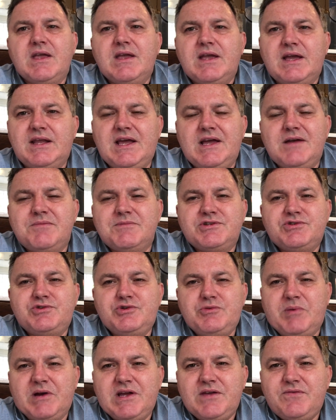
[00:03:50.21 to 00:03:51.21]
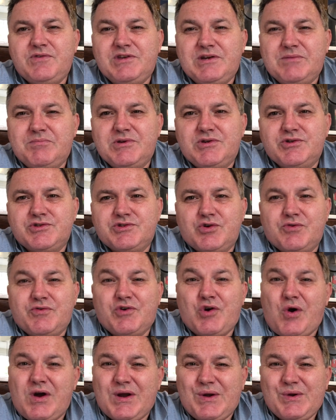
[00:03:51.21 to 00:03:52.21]
And how much do you pay for that? Because
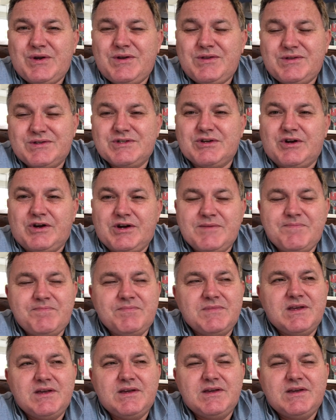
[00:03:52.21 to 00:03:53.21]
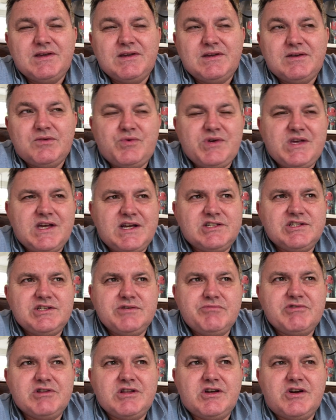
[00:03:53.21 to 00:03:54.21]
quite a lot of the time, we actually
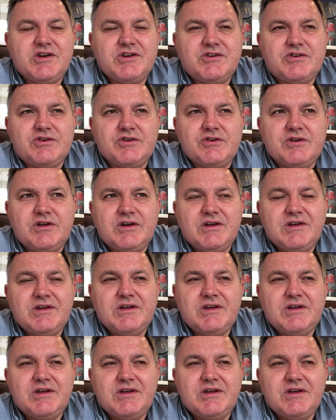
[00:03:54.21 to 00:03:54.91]
rely on,